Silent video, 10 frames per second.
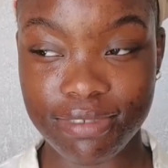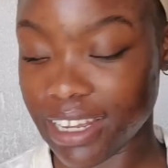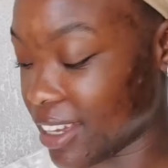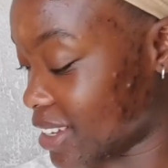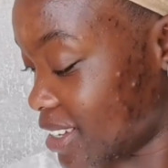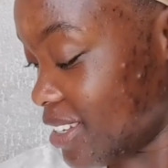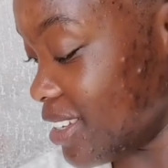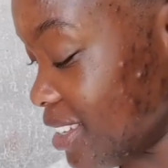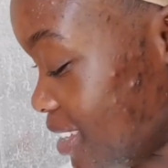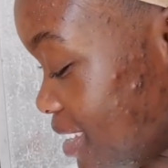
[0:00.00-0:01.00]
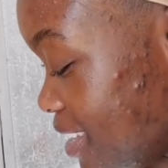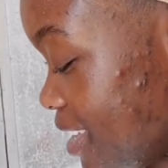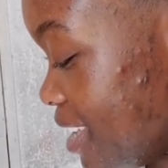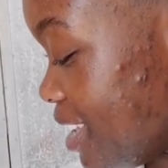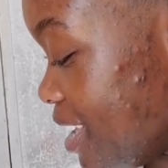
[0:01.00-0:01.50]
like,
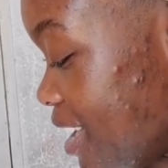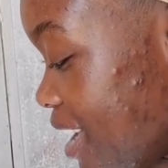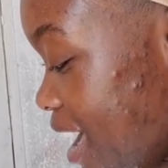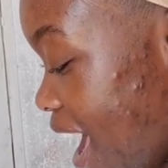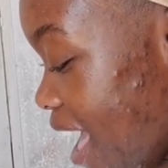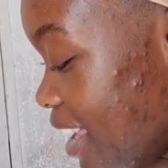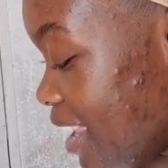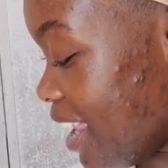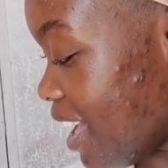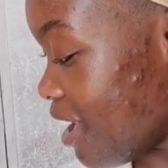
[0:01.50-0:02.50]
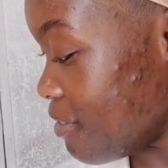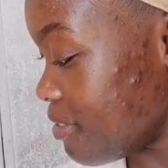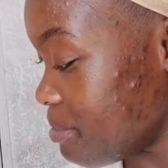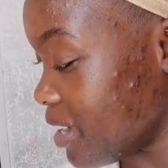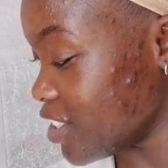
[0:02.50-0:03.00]
I
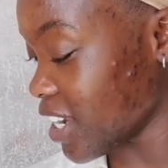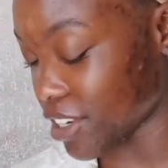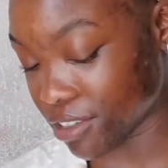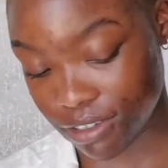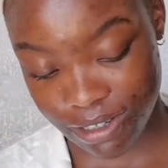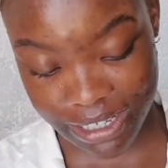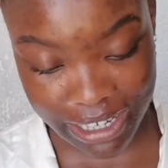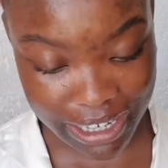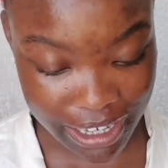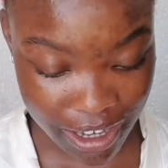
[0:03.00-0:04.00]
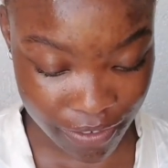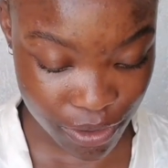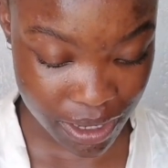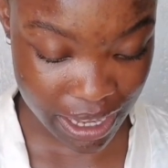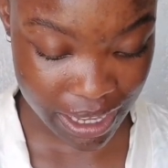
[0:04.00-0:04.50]
love my channel and I love
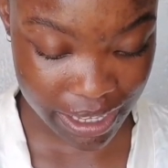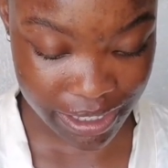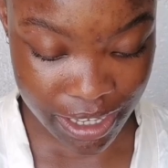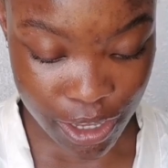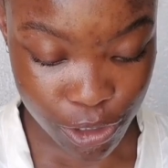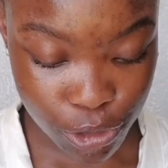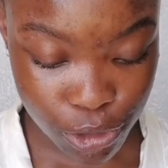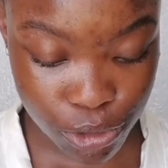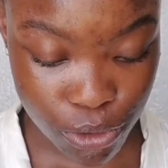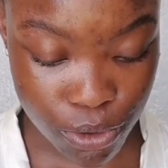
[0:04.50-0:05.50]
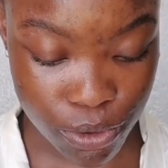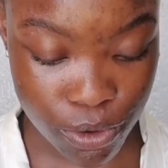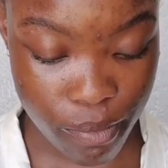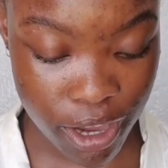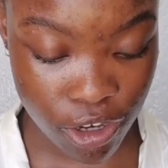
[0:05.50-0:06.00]
you guys.
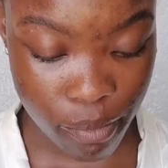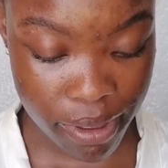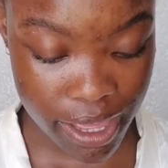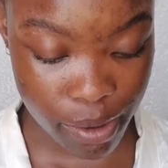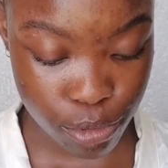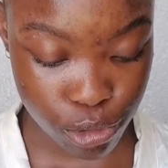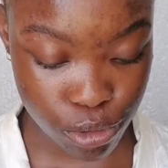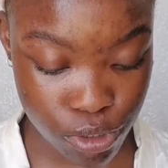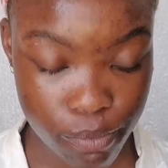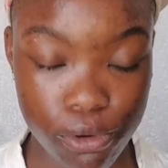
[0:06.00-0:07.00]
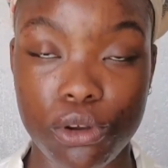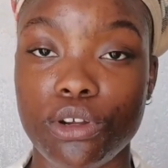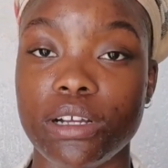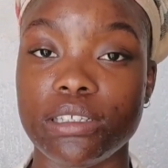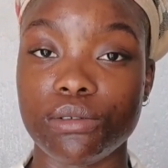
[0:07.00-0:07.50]
So me not being able to upload
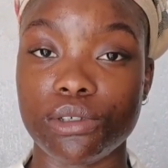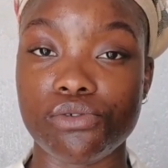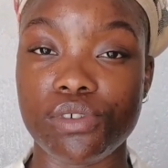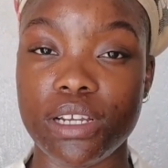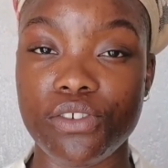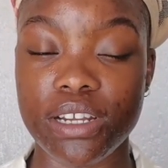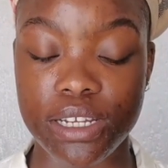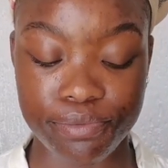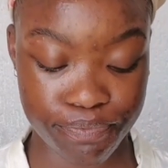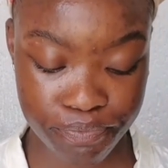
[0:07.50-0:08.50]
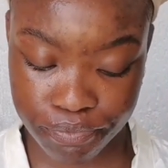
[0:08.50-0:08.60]
content was really, really,